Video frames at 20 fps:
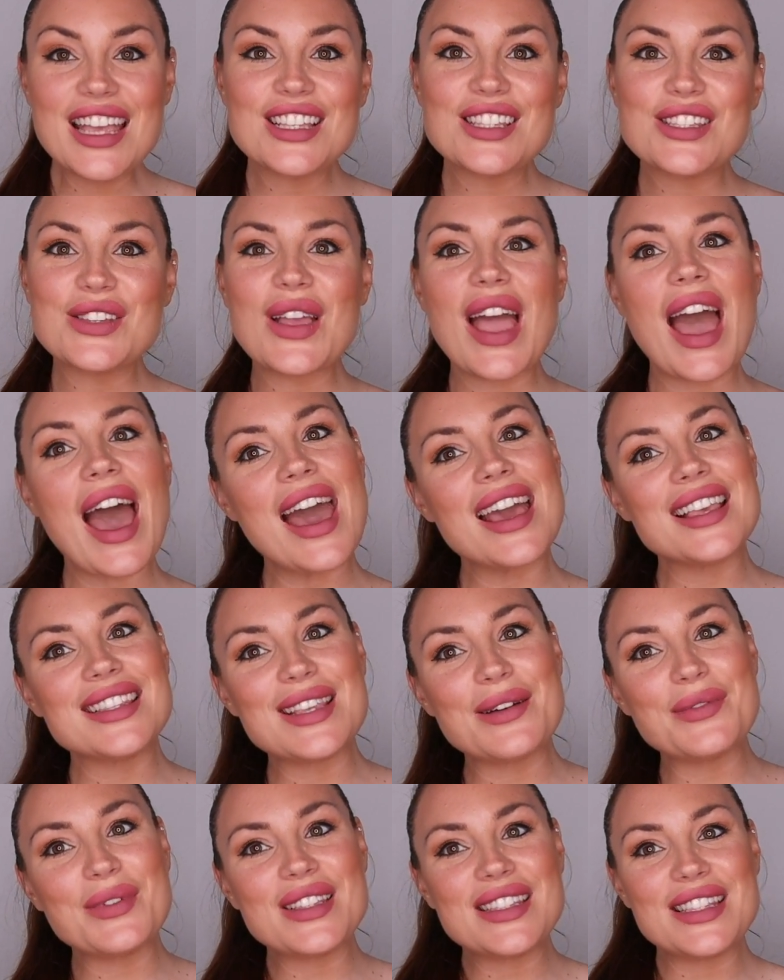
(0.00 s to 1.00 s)
So
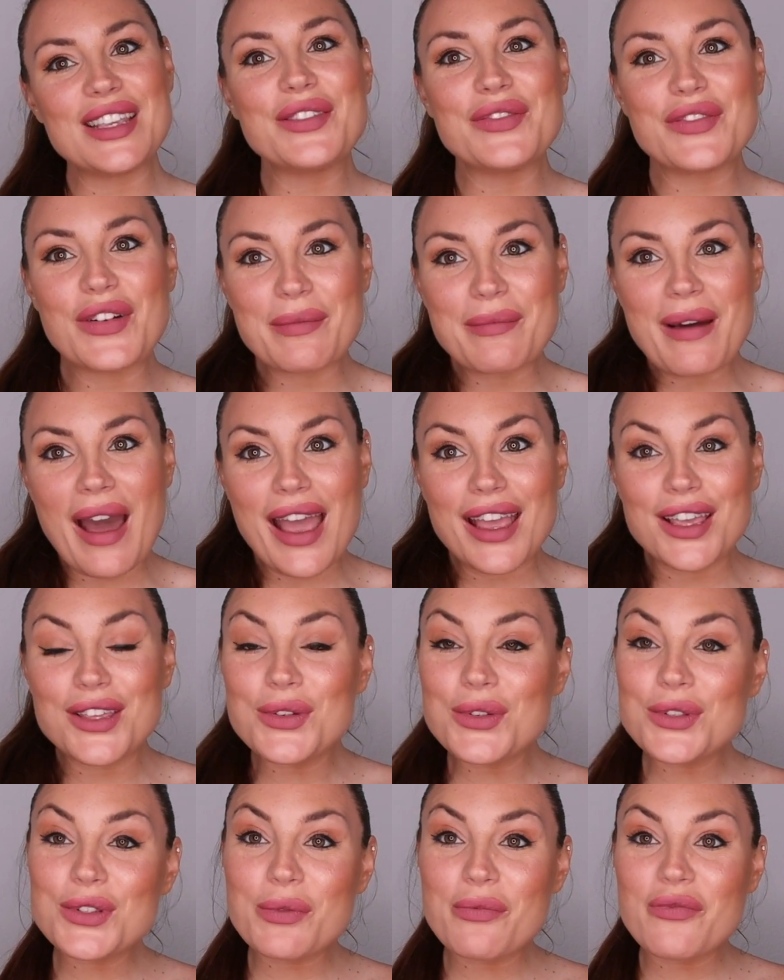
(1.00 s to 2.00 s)
guys, that was it for my
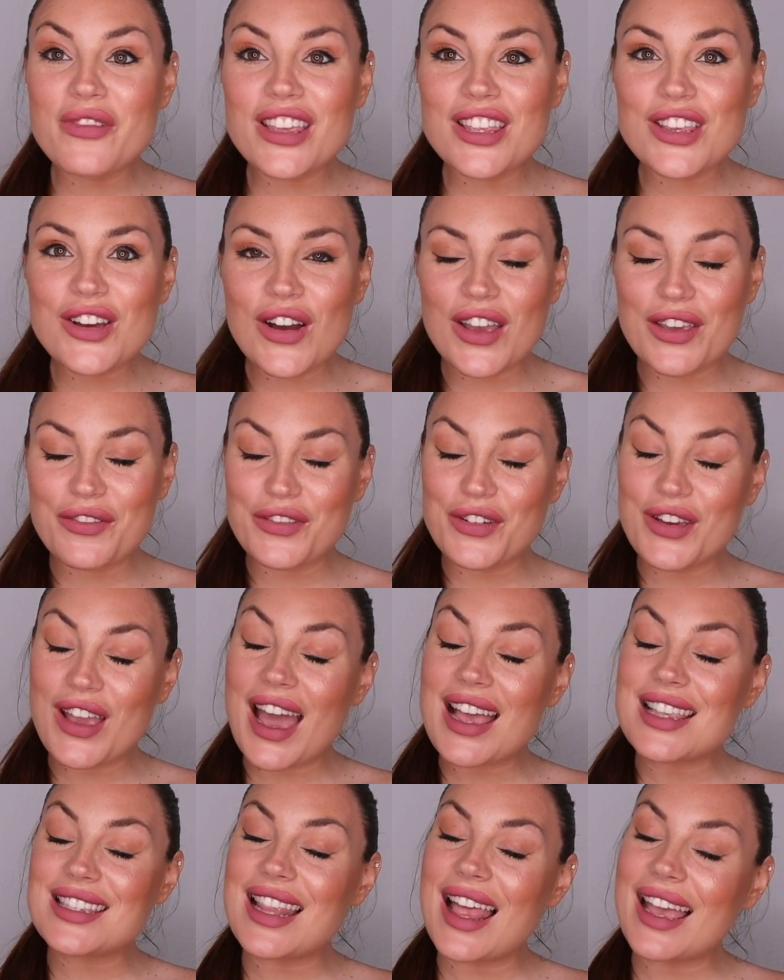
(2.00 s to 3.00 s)
YouTube video. If you
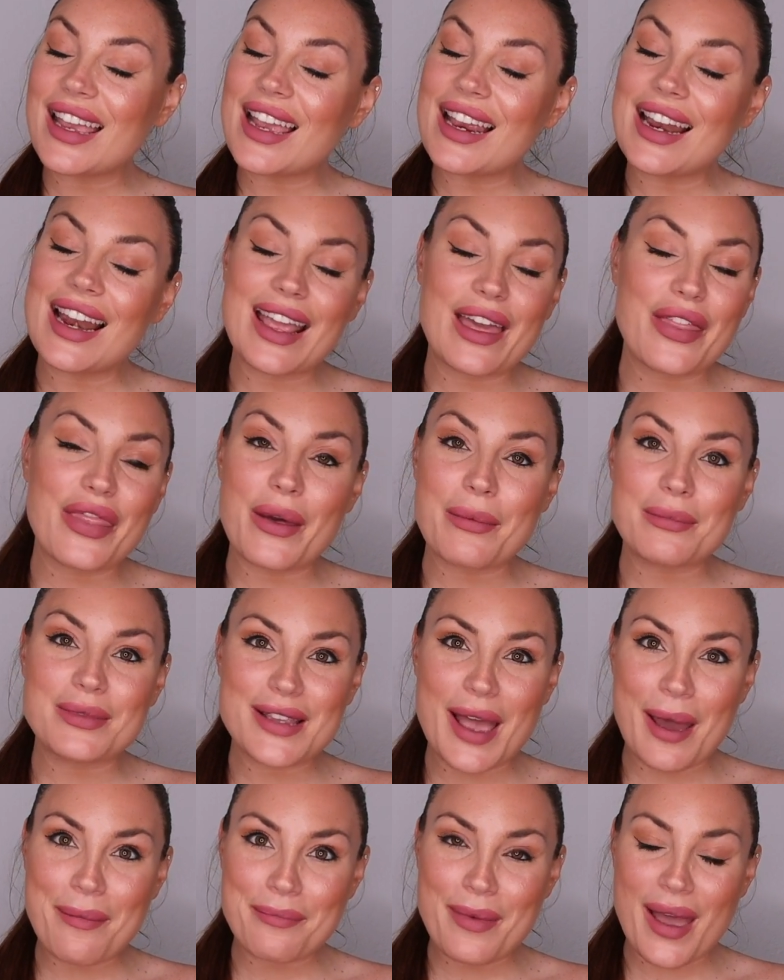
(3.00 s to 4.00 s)
guys like it, click a
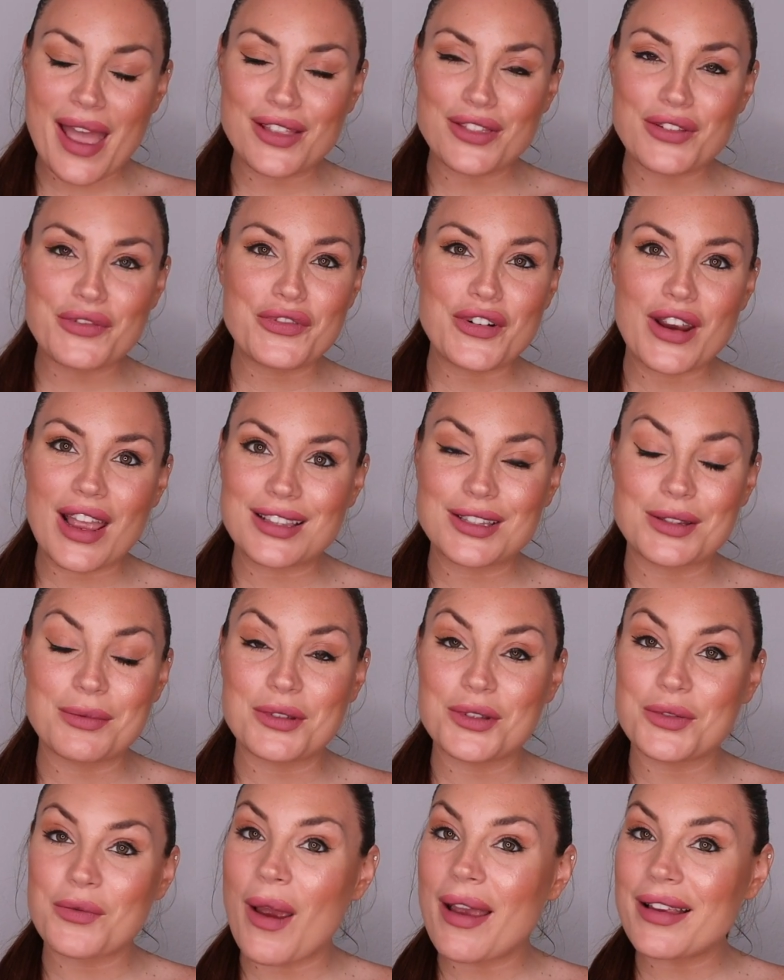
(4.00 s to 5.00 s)
thumbs up and don't forget to
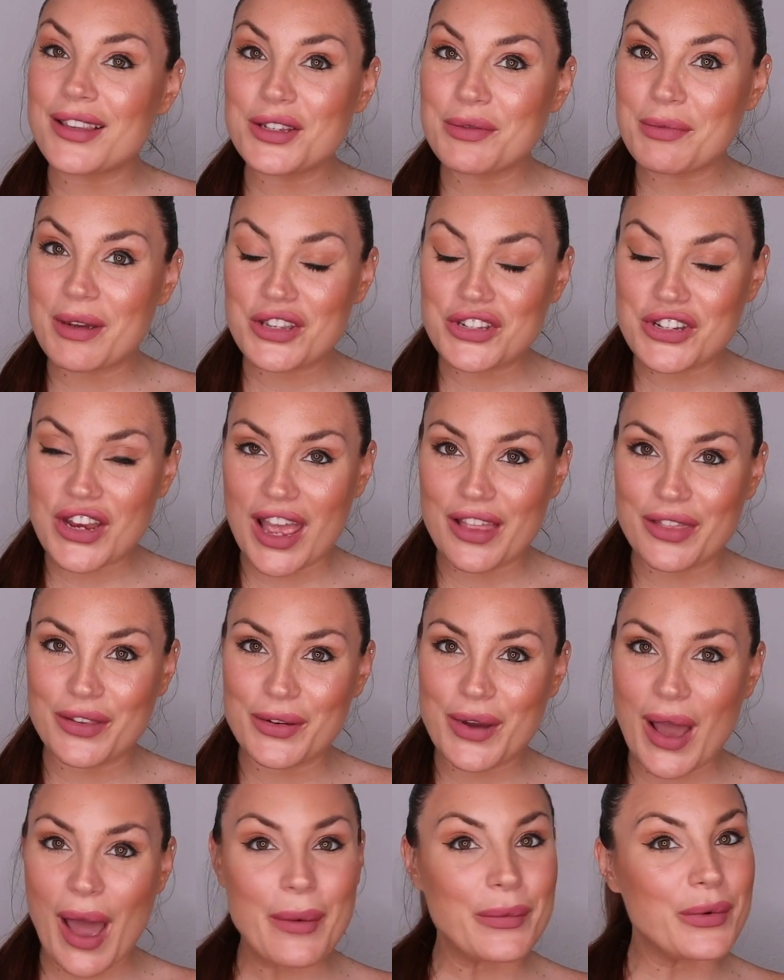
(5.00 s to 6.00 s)
subscribe to my
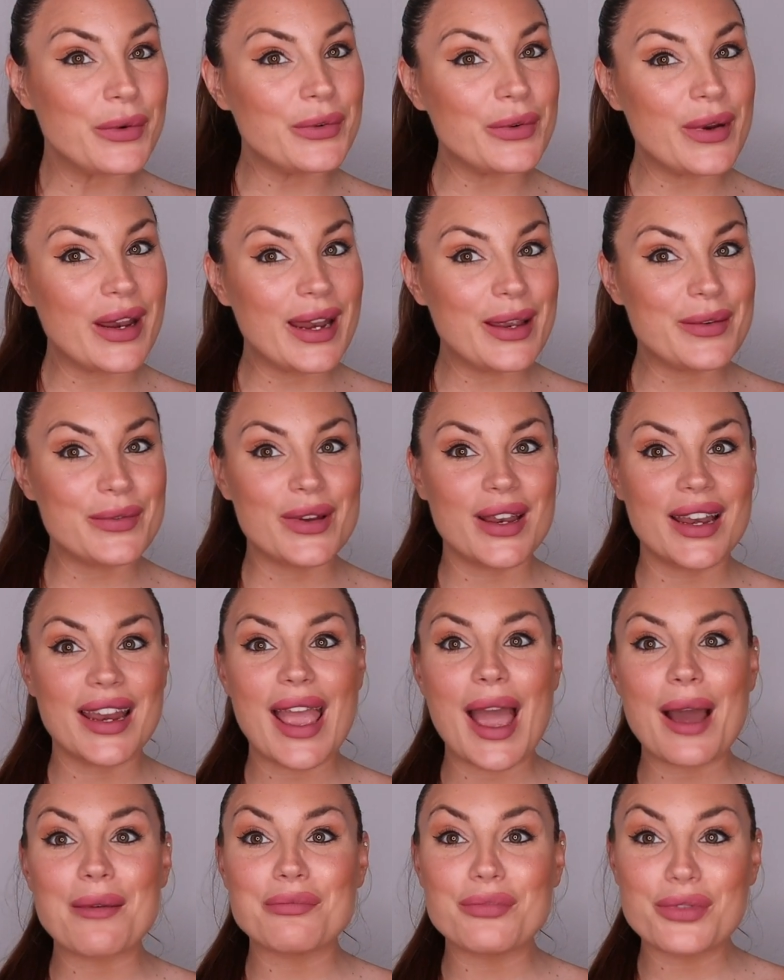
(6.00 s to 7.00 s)
channel. I will really,
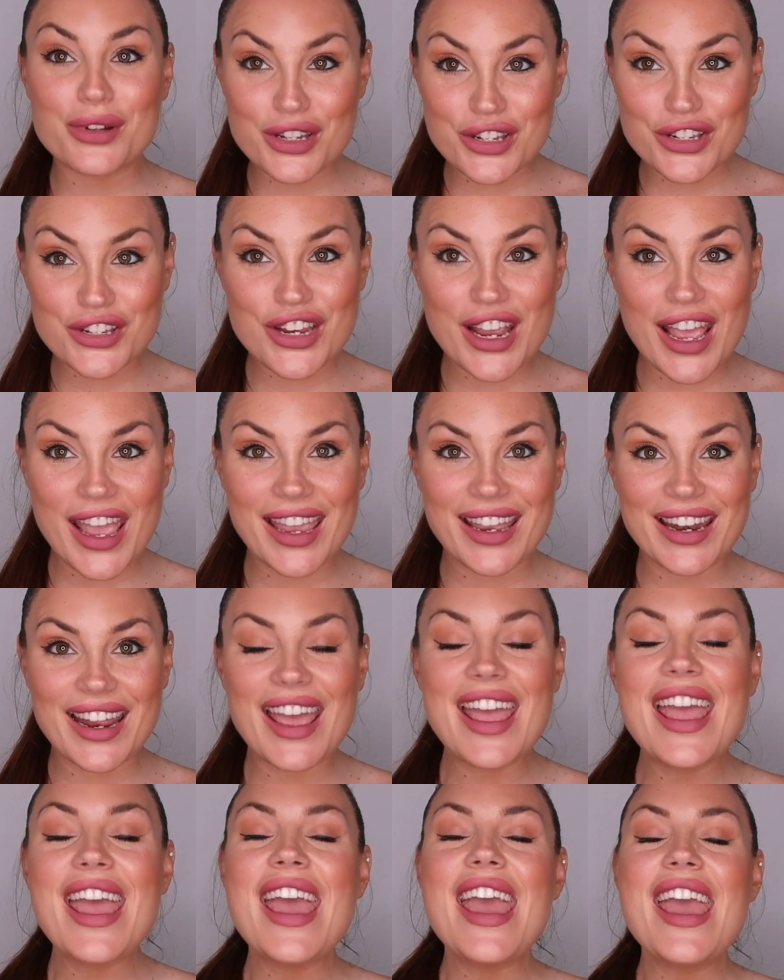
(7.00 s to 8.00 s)
really appreciate
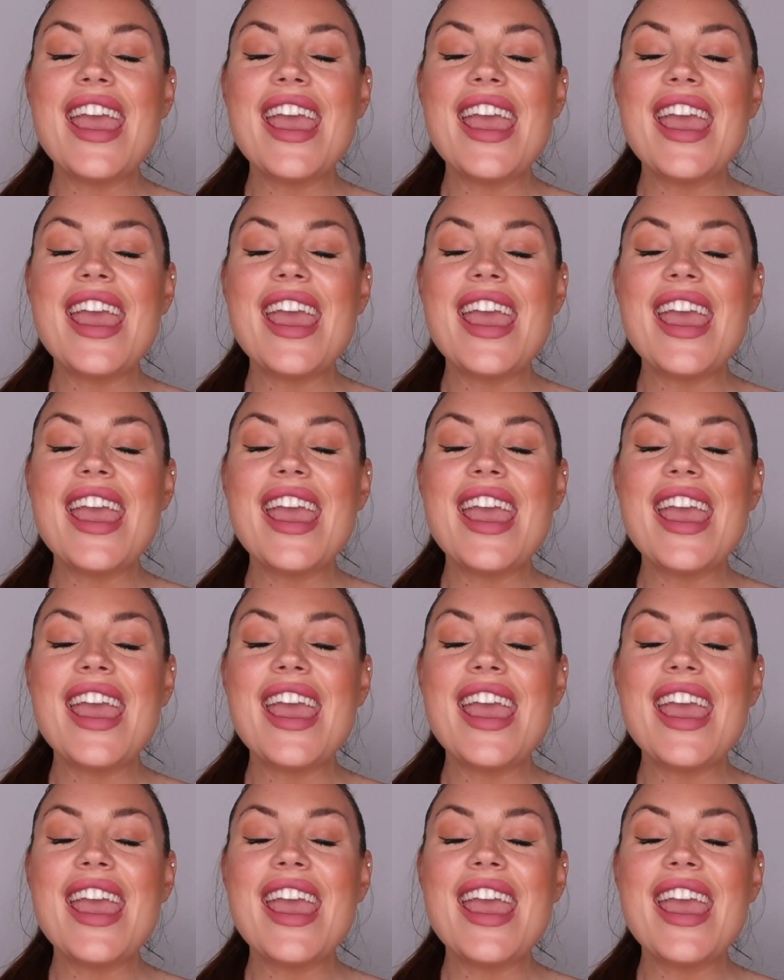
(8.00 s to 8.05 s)
it.